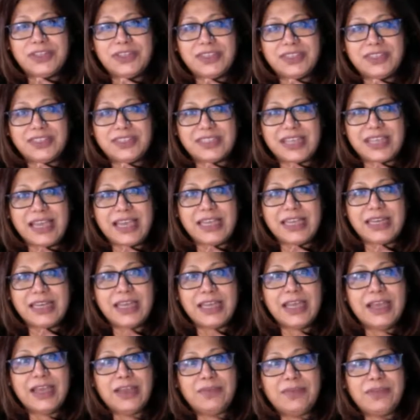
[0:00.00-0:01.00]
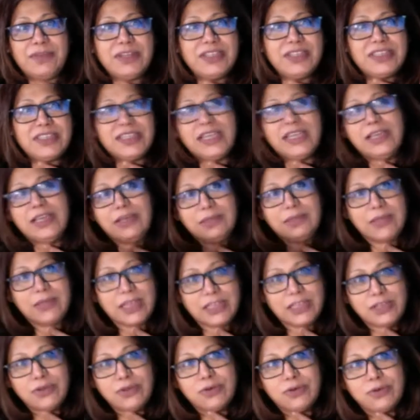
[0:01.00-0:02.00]
the side when they're saying that,
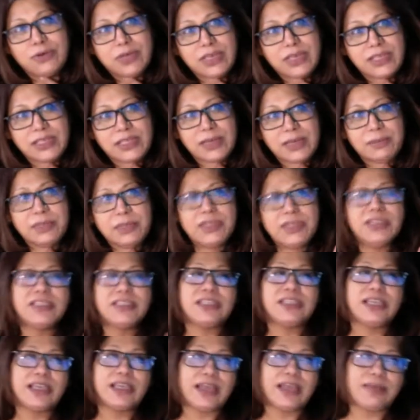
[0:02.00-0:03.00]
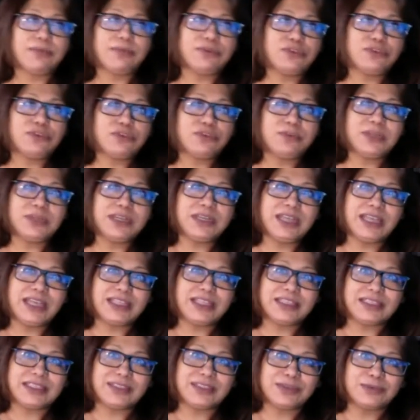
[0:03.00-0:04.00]
you know, okay, somebody is saying I'm going to be dead
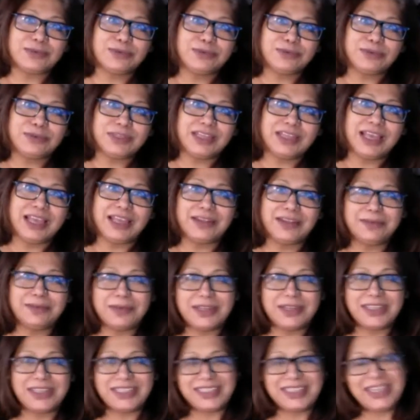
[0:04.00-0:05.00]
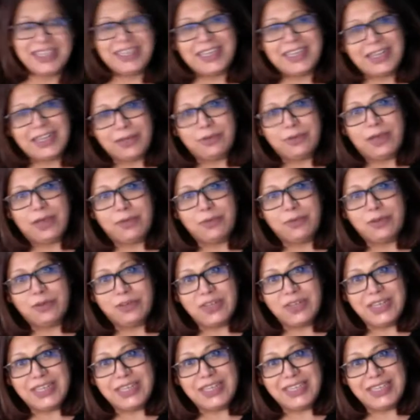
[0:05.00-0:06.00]
soon. The other one is saying that, no, I'm
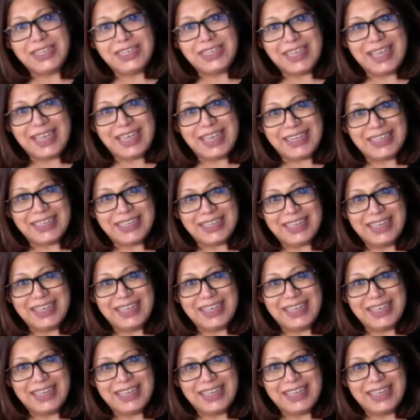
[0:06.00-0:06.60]
already dead.